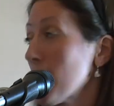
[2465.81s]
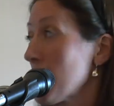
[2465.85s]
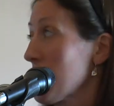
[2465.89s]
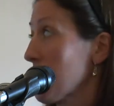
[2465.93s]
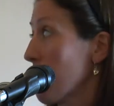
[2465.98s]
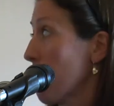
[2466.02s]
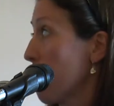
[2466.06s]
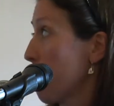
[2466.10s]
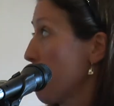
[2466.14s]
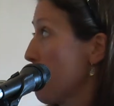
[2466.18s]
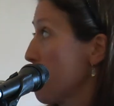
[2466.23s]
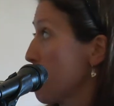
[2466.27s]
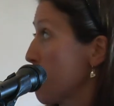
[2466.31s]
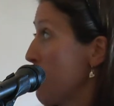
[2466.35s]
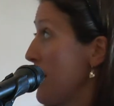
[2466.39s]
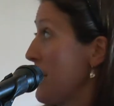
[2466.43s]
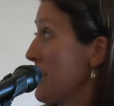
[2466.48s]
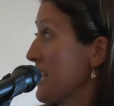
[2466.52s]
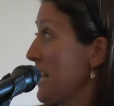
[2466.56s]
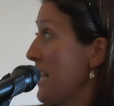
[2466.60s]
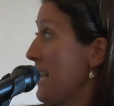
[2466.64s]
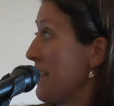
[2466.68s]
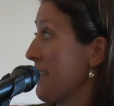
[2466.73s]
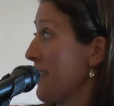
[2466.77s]
So if we
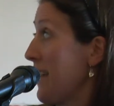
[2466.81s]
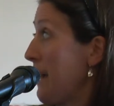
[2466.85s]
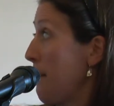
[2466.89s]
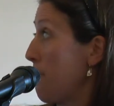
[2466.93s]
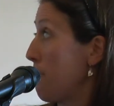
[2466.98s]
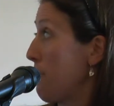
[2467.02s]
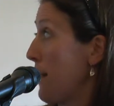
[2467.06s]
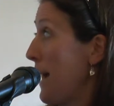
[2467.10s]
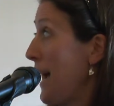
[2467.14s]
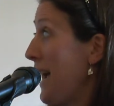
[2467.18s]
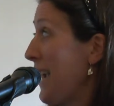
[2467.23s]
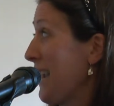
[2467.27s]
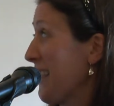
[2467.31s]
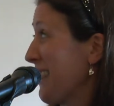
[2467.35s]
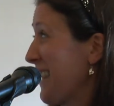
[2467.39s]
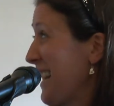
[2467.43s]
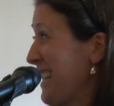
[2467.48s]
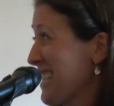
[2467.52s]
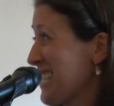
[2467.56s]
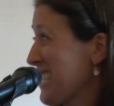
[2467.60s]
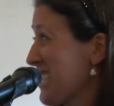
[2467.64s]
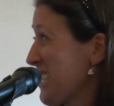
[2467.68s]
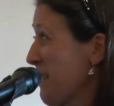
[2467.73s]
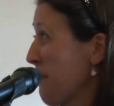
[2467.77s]
translate that back,
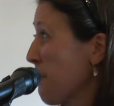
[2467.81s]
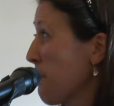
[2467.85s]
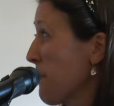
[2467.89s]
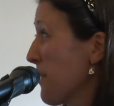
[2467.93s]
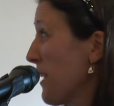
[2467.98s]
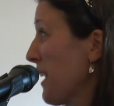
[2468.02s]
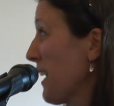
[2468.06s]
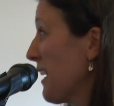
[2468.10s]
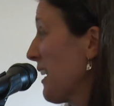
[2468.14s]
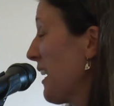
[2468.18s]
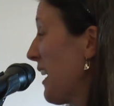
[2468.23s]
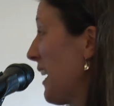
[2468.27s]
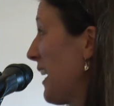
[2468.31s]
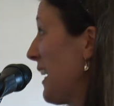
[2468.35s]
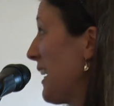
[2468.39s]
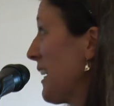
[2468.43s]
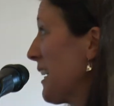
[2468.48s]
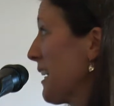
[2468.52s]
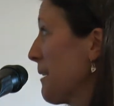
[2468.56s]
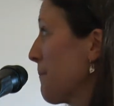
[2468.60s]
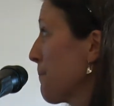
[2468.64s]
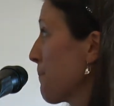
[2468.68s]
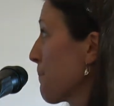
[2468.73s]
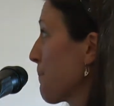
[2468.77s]
that's something
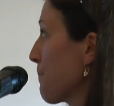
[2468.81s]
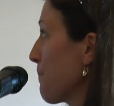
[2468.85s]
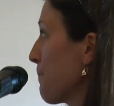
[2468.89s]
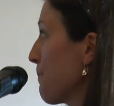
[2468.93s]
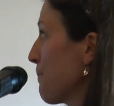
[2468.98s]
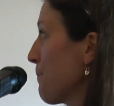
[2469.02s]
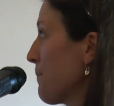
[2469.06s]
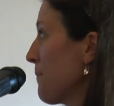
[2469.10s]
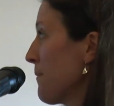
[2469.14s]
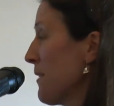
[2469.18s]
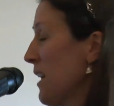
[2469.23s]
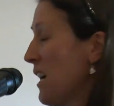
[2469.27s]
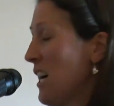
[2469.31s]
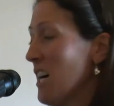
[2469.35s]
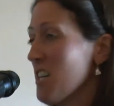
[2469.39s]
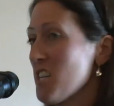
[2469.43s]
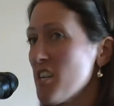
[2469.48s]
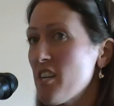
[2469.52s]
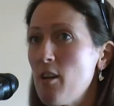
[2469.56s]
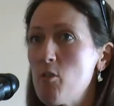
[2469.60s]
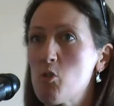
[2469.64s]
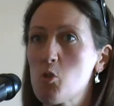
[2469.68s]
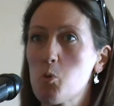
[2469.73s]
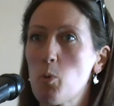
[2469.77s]
like, I
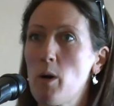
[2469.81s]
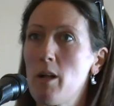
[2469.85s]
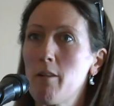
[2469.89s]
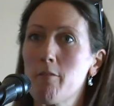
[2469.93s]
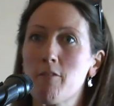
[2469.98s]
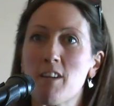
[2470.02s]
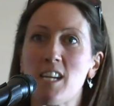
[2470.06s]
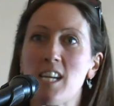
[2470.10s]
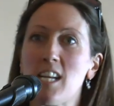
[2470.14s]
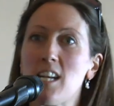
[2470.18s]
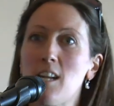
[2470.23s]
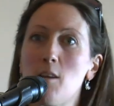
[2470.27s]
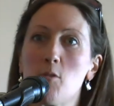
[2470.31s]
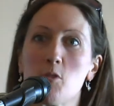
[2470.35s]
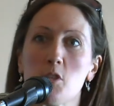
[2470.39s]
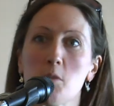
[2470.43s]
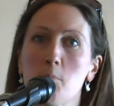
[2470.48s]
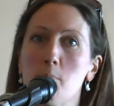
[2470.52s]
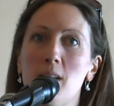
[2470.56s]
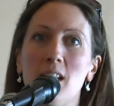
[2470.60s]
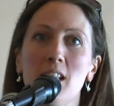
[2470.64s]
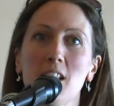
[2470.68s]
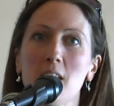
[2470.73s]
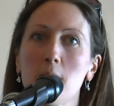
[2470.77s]
don't know, 12 kilos
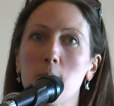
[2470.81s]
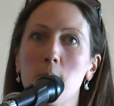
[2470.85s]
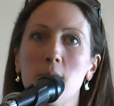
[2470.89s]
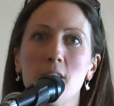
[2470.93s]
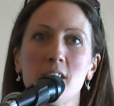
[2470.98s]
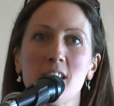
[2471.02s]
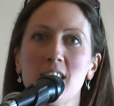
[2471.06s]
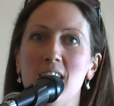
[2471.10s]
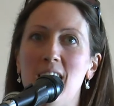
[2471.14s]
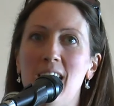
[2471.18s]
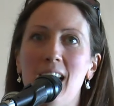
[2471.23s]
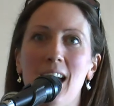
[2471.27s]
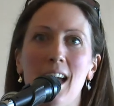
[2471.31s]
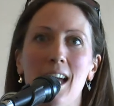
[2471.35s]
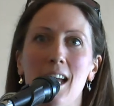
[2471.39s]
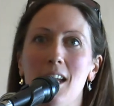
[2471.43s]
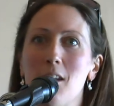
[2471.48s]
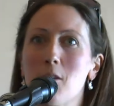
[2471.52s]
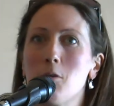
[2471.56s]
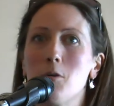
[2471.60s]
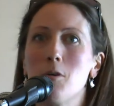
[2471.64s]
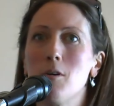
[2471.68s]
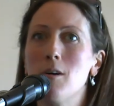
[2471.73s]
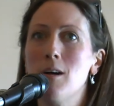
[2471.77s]
of milk per
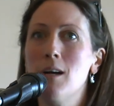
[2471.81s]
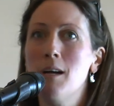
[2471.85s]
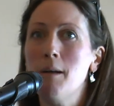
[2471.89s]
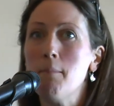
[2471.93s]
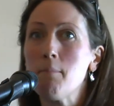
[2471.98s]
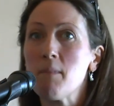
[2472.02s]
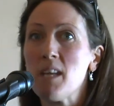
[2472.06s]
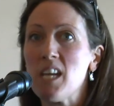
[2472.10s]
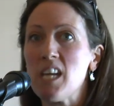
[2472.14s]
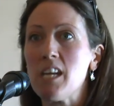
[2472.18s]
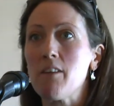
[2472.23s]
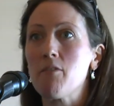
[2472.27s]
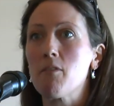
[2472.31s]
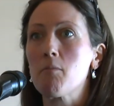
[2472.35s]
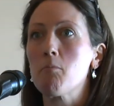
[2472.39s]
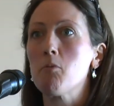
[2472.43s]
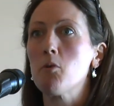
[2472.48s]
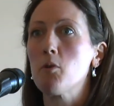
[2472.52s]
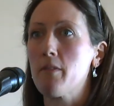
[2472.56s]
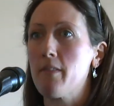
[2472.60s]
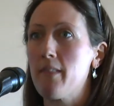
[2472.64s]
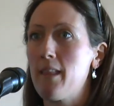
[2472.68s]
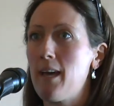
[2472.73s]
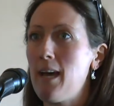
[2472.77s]
day or even
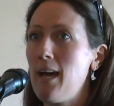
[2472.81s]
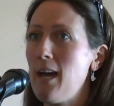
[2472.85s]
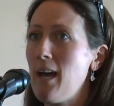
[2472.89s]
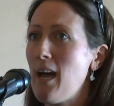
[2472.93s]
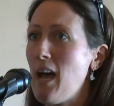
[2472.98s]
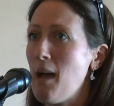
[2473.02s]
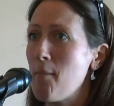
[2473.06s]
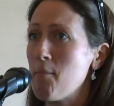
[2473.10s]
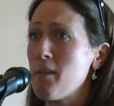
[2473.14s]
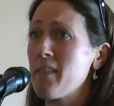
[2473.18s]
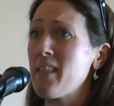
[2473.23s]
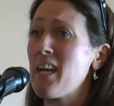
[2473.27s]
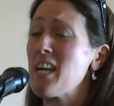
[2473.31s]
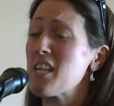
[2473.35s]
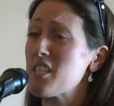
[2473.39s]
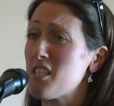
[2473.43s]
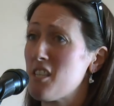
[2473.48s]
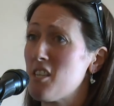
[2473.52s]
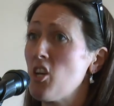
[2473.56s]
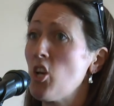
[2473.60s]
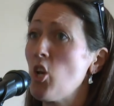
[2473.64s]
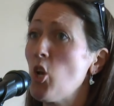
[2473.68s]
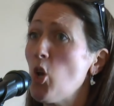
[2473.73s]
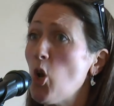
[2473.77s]
more than that. I mean,
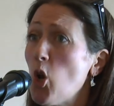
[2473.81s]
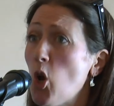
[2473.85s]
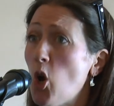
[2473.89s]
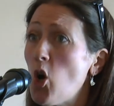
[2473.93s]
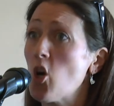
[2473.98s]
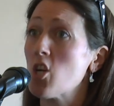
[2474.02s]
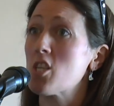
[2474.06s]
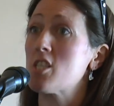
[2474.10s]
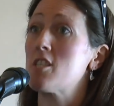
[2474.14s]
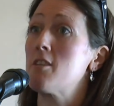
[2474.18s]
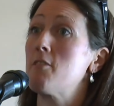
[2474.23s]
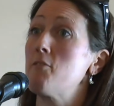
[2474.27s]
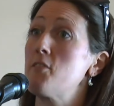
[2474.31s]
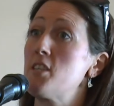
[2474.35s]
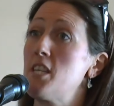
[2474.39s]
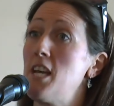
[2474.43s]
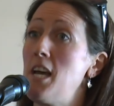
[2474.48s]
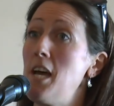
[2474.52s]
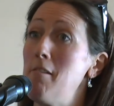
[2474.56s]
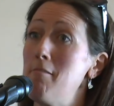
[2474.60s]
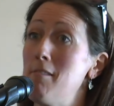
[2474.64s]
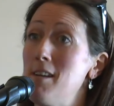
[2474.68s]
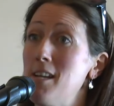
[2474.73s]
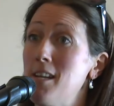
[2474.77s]
that's a lot of
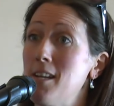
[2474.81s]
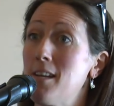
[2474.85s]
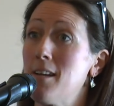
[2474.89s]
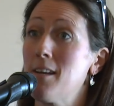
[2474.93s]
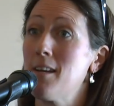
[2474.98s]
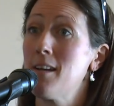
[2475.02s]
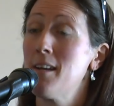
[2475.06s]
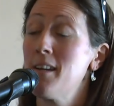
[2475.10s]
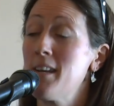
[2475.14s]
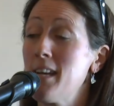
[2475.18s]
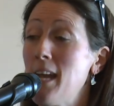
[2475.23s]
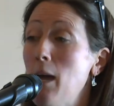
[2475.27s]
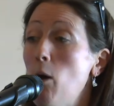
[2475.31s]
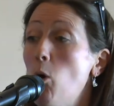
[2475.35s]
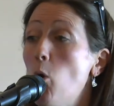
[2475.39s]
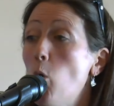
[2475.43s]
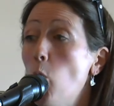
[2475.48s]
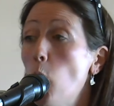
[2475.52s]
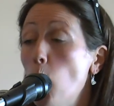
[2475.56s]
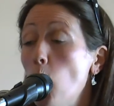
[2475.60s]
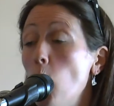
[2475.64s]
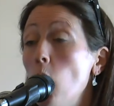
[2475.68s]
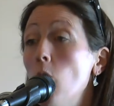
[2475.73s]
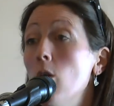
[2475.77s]
dairy. Now,
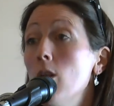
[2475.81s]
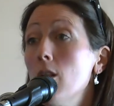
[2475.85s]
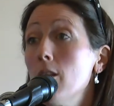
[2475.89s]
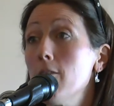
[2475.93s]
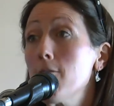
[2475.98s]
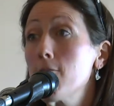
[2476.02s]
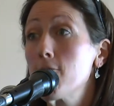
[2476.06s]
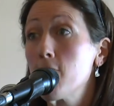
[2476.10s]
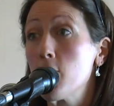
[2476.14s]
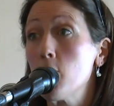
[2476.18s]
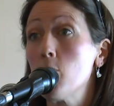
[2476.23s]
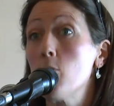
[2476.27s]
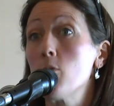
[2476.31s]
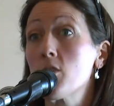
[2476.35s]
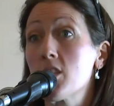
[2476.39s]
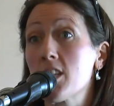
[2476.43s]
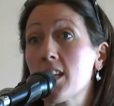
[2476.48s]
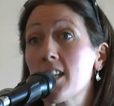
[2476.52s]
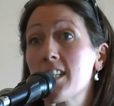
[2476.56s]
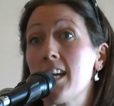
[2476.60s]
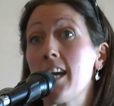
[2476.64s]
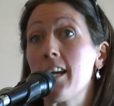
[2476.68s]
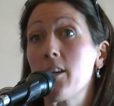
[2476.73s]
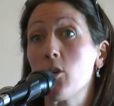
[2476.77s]
all foods
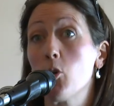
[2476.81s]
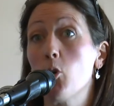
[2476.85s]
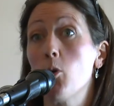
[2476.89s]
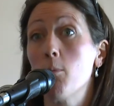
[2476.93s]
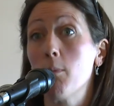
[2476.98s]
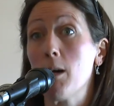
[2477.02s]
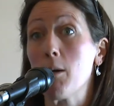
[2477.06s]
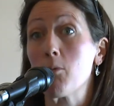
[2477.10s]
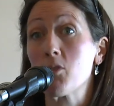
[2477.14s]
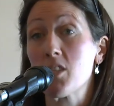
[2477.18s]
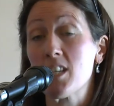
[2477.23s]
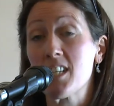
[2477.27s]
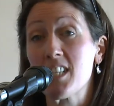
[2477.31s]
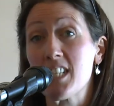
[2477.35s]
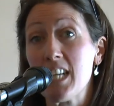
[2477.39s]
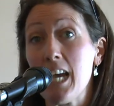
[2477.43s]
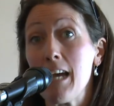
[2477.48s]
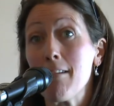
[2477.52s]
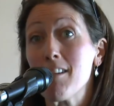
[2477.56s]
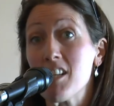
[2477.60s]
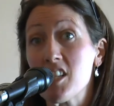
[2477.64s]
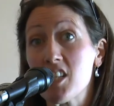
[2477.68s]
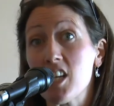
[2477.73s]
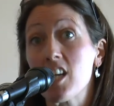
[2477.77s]
contain hormones, and
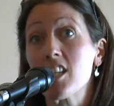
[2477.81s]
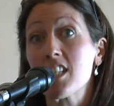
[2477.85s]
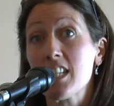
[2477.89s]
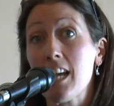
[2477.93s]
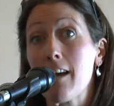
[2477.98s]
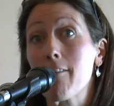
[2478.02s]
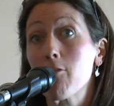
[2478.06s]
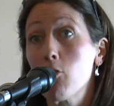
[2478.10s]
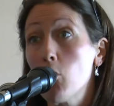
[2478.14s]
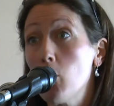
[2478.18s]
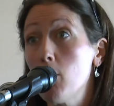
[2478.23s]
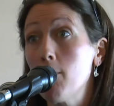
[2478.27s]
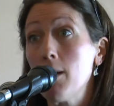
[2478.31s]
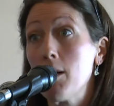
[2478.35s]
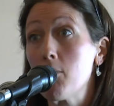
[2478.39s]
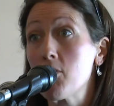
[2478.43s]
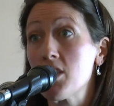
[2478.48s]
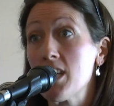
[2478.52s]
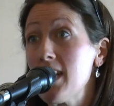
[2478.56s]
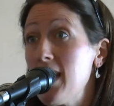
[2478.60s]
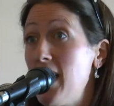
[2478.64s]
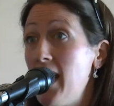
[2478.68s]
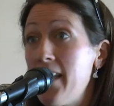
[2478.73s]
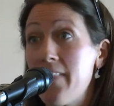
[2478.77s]
dairy does have
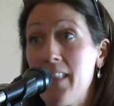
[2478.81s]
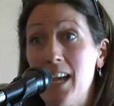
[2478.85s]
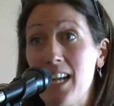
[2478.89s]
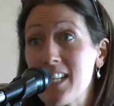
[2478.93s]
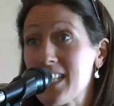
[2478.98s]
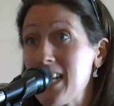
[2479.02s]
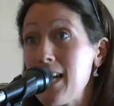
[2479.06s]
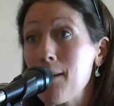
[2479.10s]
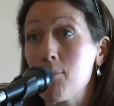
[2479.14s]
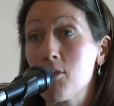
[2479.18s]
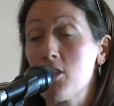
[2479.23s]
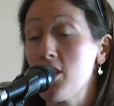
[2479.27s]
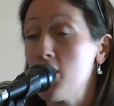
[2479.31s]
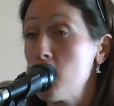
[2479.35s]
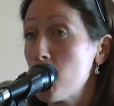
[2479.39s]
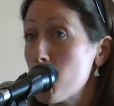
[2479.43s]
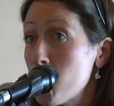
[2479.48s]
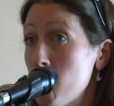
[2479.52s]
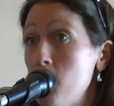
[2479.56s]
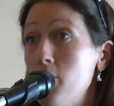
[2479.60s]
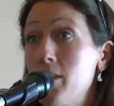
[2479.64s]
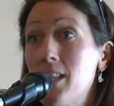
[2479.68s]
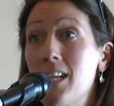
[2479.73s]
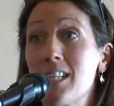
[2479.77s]
hormones in it, and that's absolutely
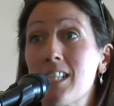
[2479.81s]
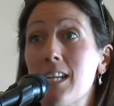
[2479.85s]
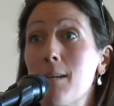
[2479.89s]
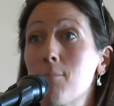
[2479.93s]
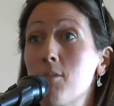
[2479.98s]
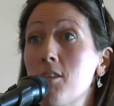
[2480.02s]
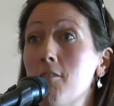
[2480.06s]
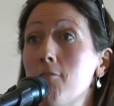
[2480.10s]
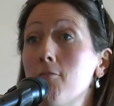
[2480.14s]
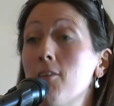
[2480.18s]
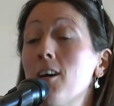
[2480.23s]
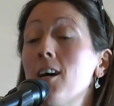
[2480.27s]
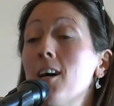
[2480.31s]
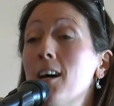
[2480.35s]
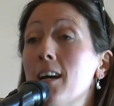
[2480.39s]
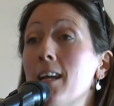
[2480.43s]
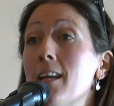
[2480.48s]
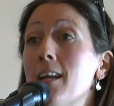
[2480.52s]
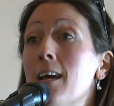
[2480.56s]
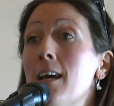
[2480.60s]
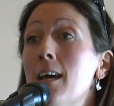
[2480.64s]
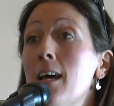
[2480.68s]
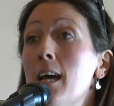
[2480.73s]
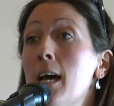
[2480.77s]
true and that's absolutely
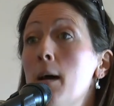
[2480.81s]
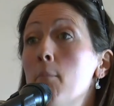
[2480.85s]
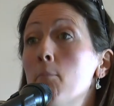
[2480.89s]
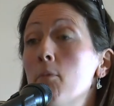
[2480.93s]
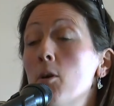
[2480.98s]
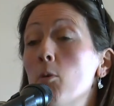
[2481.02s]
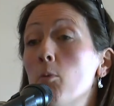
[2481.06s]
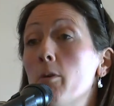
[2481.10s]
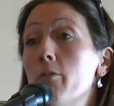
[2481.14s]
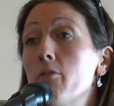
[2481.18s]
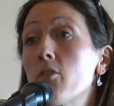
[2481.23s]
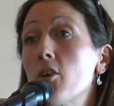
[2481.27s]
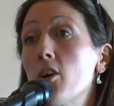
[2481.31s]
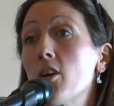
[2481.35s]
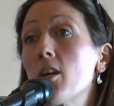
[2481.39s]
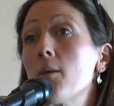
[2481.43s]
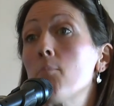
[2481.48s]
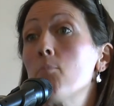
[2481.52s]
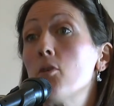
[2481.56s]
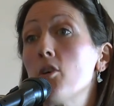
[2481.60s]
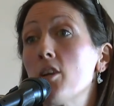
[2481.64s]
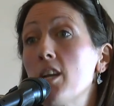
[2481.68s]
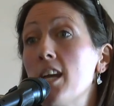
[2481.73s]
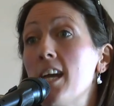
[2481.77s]
fine. But we've got
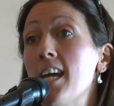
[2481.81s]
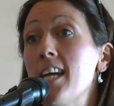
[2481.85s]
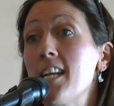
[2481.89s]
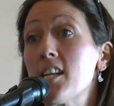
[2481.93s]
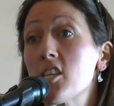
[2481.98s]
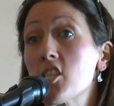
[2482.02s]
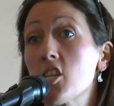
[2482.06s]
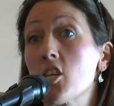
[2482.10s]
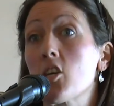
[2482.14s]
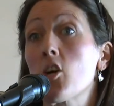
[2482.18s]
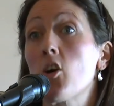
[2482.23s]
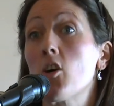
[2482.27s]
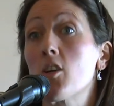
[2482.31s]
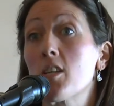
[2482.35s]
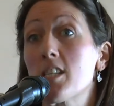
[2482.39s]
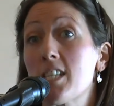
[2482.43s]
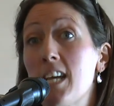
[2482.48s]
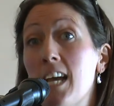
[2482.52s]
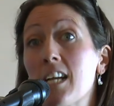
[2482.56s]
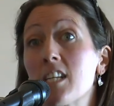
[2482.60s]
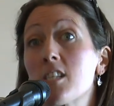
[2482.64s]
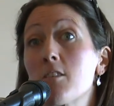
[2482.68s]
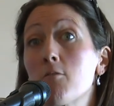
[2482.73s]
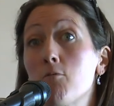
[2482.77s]
to put it into
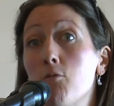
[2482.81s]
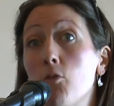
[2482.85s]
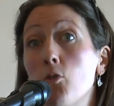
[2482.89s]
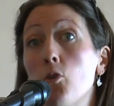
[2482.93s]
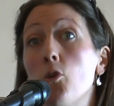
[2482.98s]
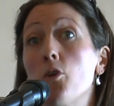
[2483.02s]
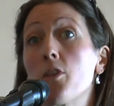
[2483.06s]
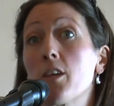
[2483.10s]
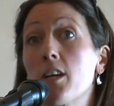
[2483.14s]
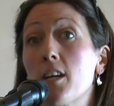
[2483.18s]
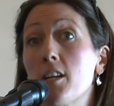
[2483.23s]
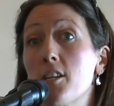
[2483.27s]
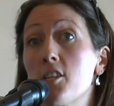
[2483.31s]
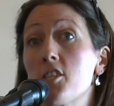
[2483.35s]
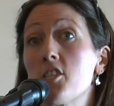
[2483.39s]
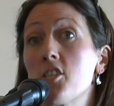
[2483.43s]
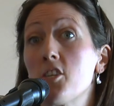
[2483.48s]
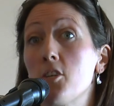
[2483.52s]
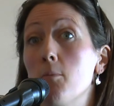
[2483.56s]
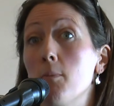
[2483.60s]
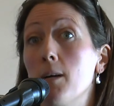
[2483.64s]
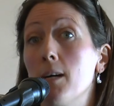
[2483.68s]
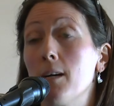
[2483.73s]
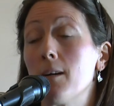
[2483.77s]
context for the
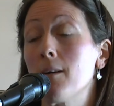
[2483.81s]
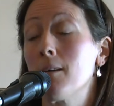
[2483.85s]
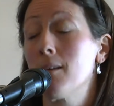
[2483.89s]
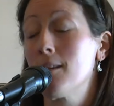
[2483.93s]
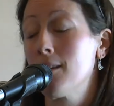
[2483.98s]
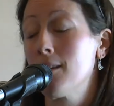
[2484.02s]
consumer.